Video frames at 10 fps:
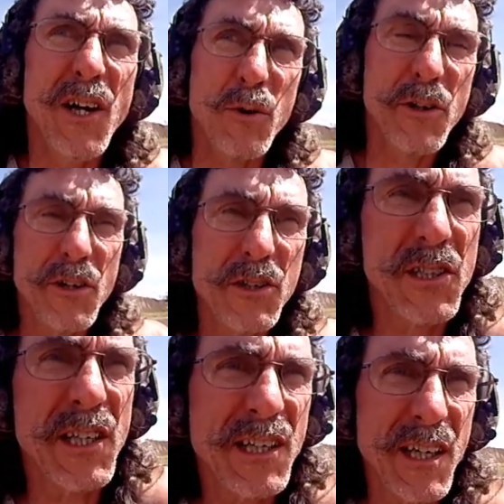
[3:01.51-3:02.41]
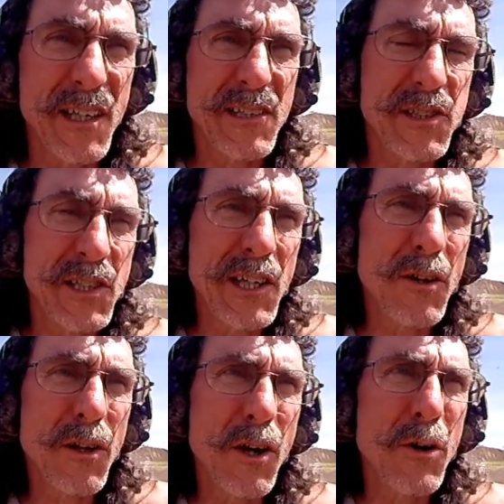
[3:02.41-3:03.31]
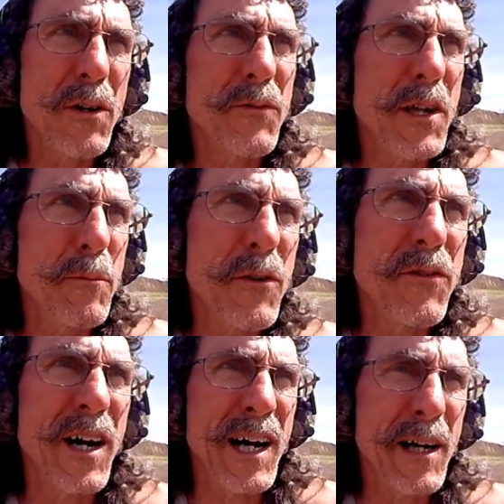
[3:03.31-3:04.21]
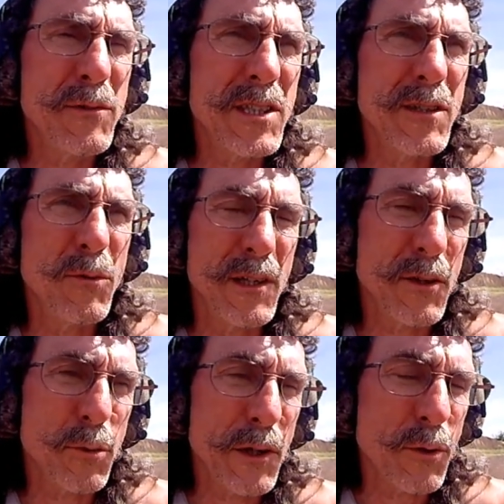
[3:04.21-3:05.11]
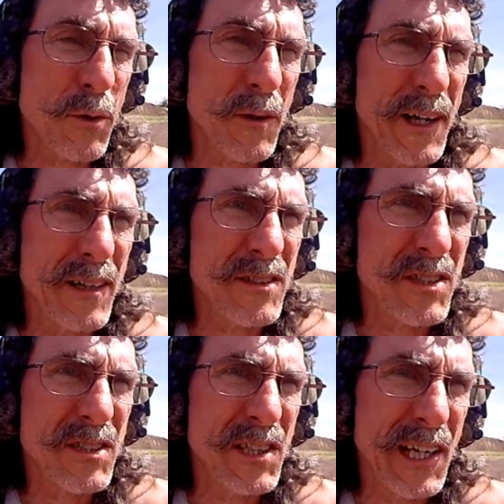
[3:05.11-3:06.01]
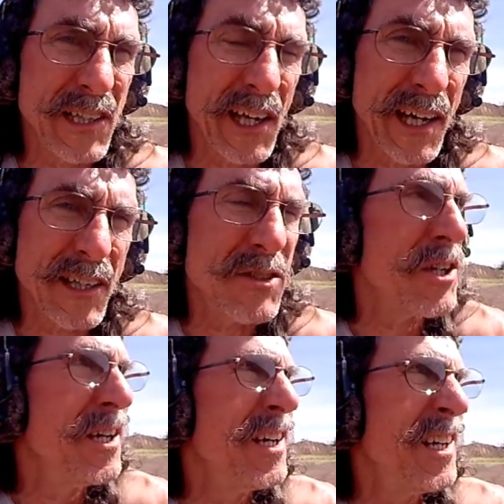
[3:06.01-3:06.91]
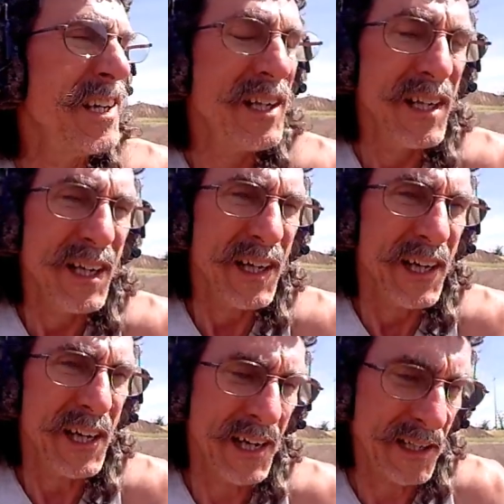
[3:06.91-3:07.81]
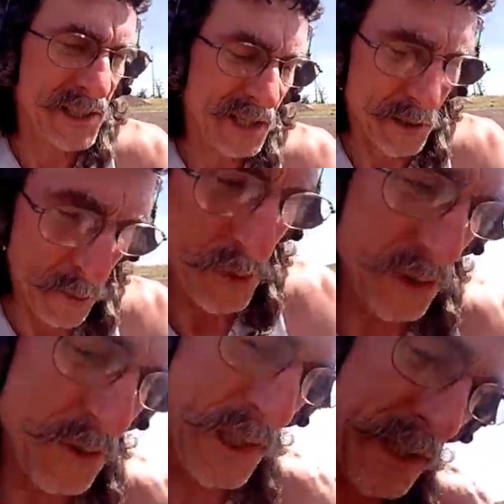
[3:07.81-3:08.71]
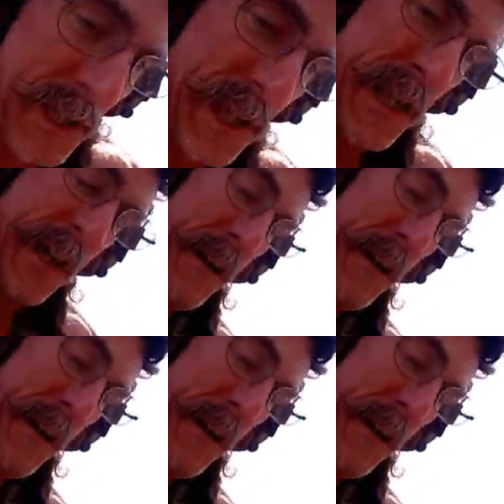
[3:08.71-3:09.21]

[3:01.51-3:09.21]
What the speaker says: we're using a steel load of number 5s, 1 3/4 ounce, 10 gauge, and this time I'm shooting the